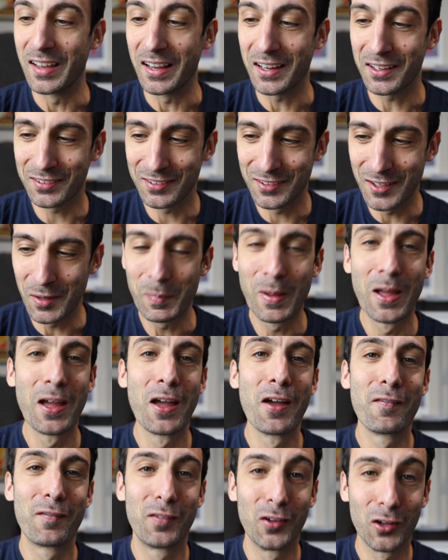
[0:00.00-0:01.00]
Take a sip,
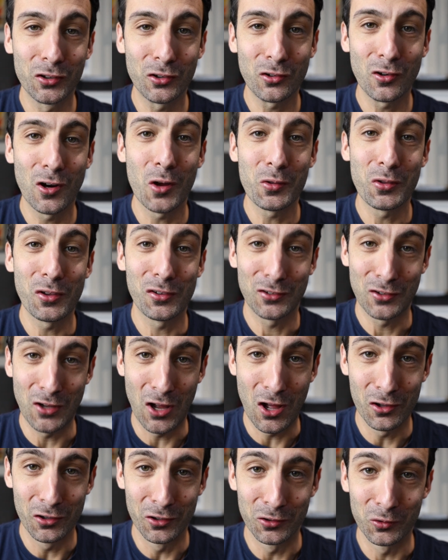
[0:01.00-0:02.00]
filter out the
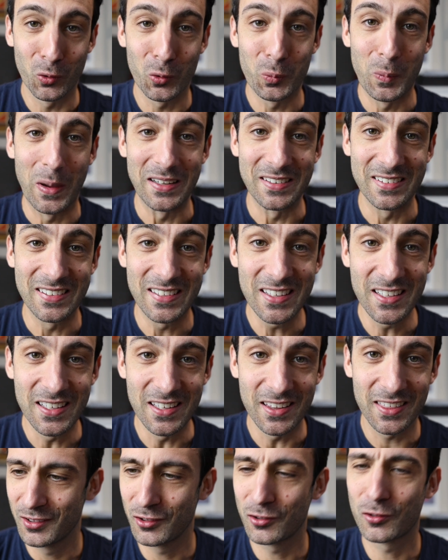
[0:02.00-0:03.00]
solids with my
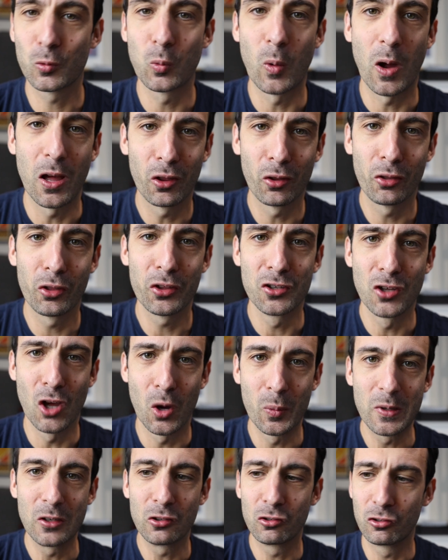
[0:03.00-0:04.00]
teeth, swallow the
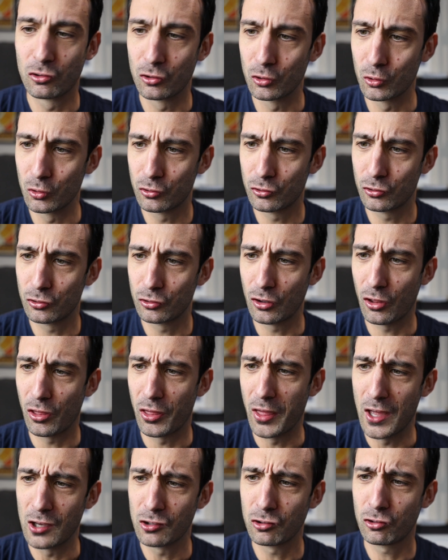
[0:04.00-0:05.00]
yummy juice,
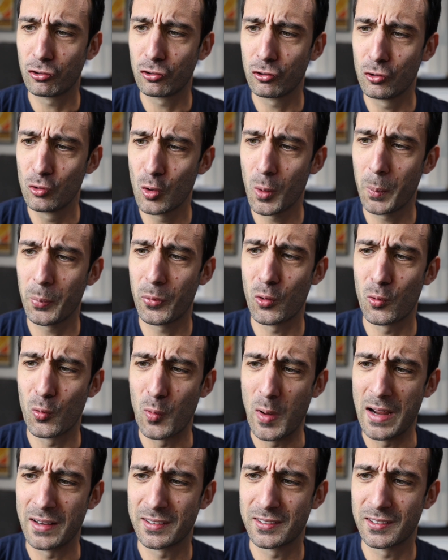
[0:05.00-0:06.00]
then chew up the
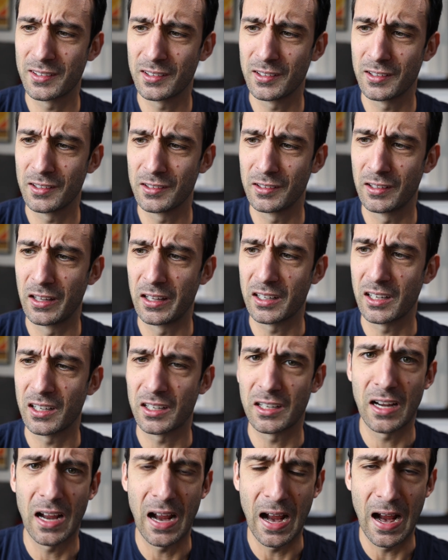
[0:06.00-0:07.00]
rest like a
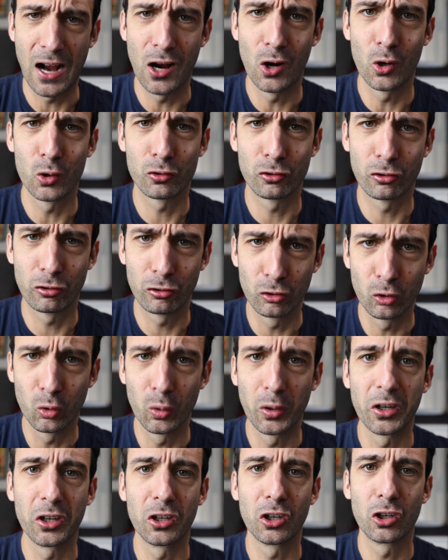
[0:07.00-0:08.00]
cow
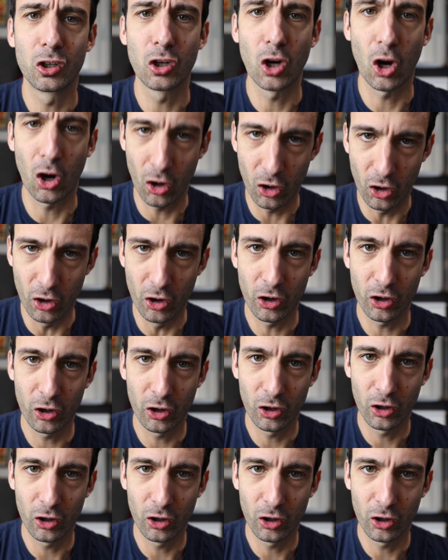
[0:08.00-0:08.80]
chewing curd.